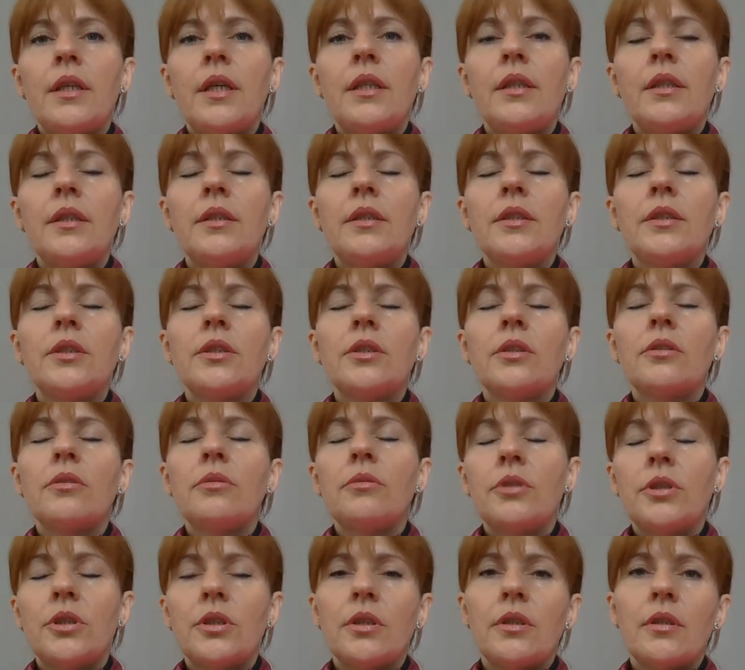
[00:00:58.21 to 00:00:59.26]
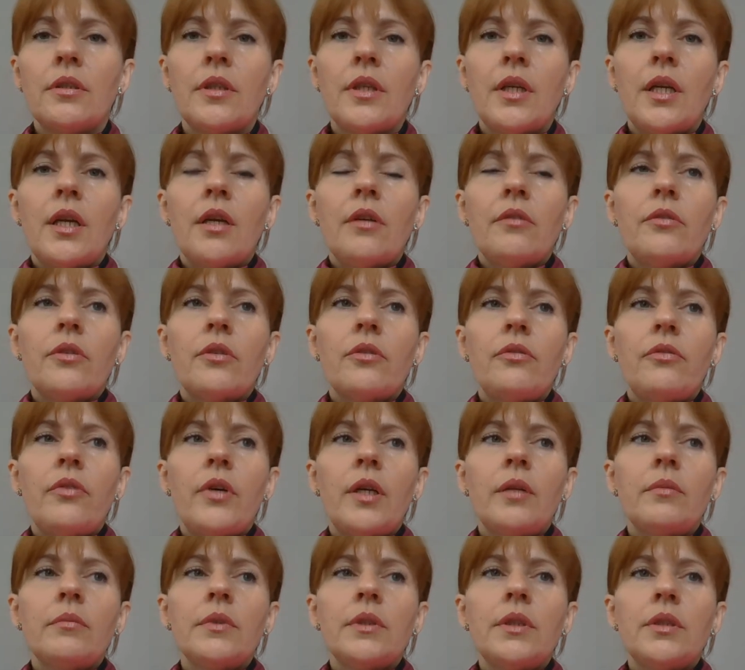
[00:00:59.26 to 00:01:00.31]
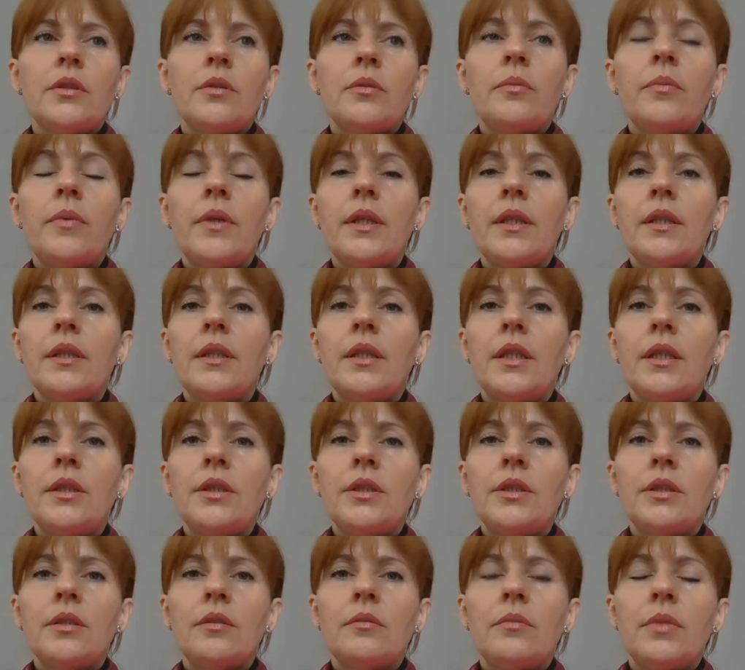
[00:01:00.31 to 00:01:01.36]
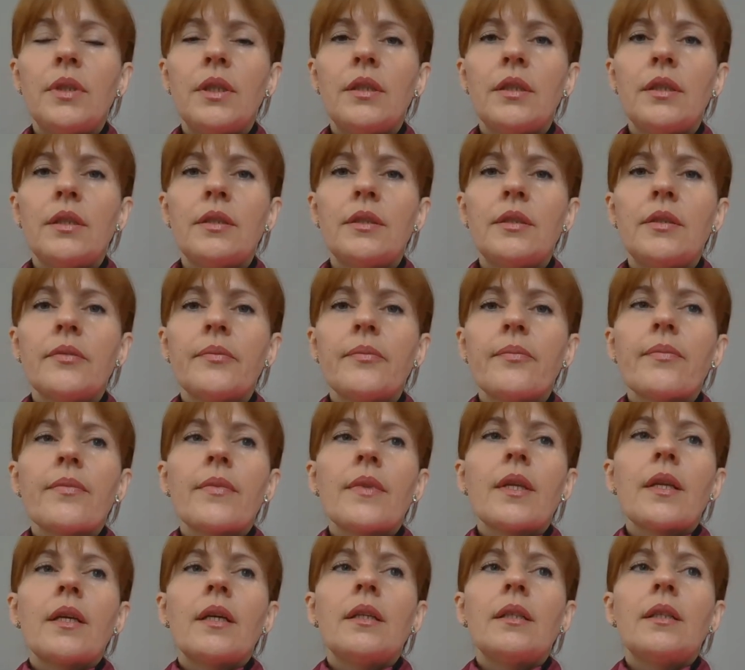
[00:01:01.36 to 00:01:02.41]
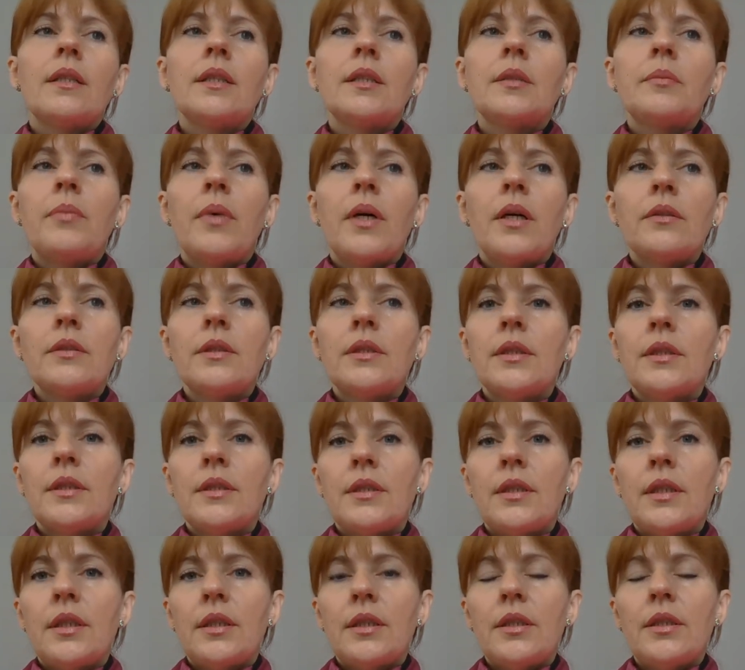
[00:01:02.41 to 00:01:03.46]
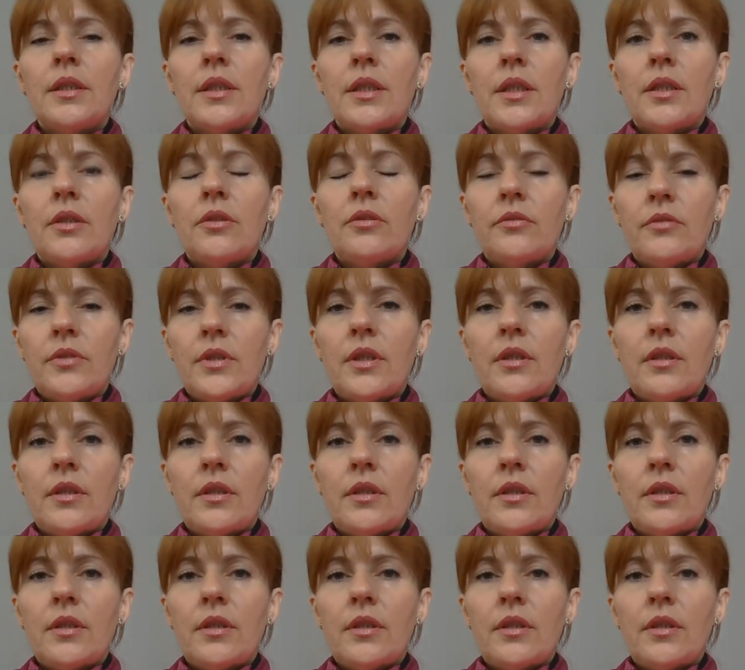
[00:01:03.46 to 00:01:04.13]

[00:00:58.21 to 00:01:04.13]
and it is crucial for family to pay attention because the spouse that's taking care of the